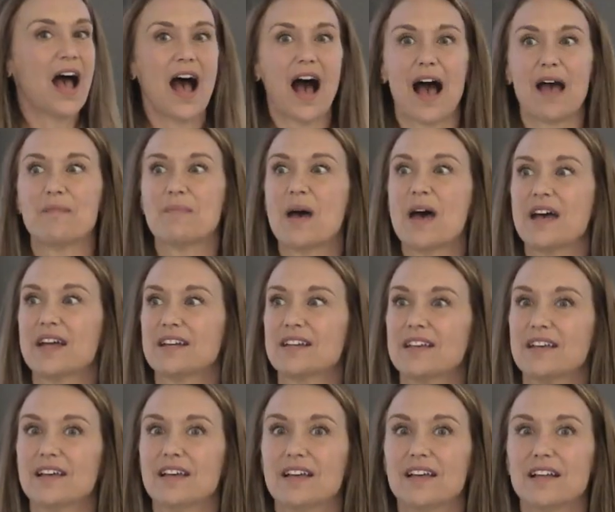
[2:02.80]
I met
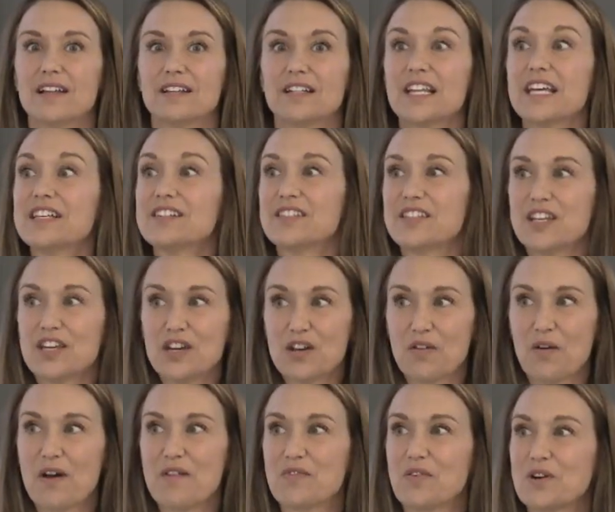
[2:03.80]
Lindsay,
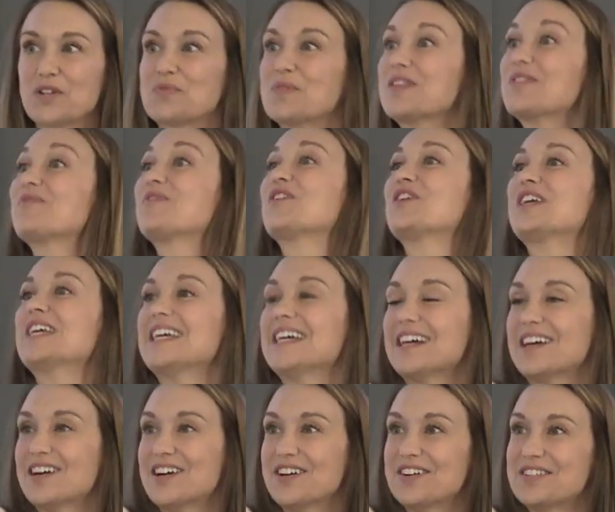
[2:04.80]
who I've worked with for
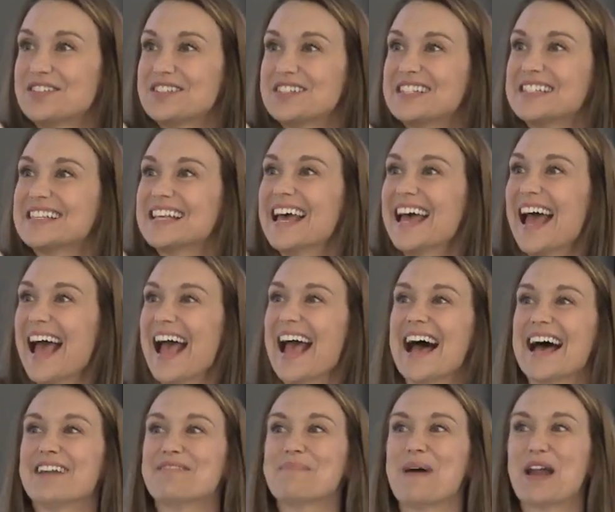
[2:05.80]
years,
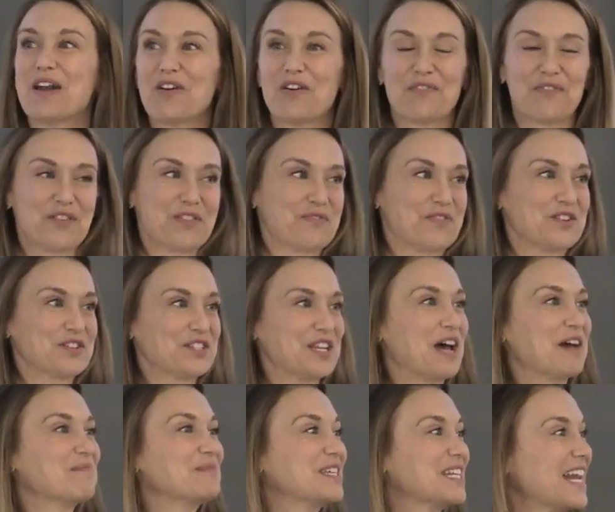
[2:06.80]
and met her for the first
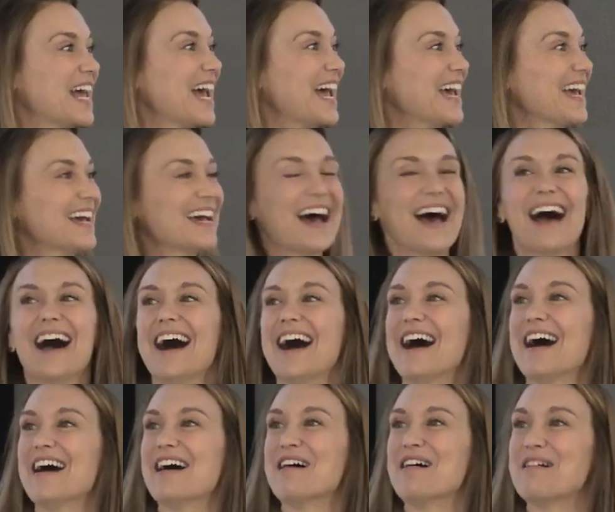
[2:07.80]
time today.
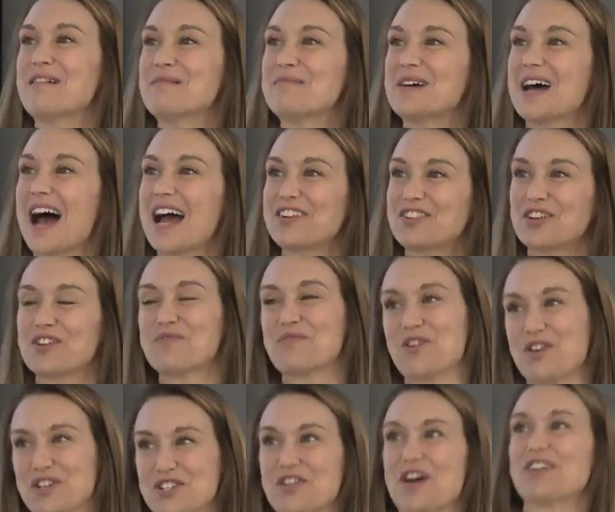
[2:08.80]
I should have
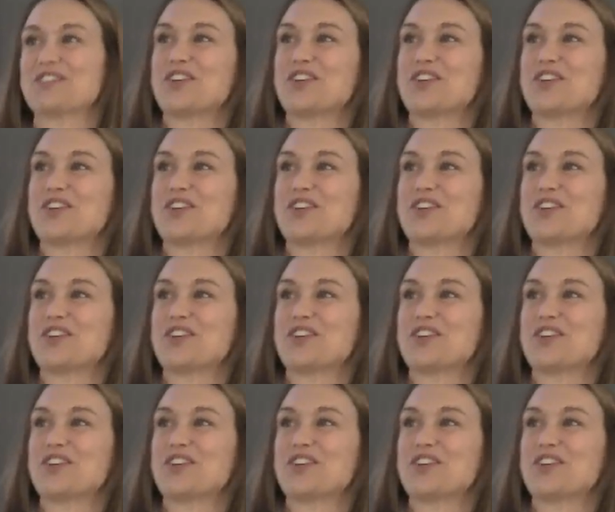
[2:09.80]
warned you how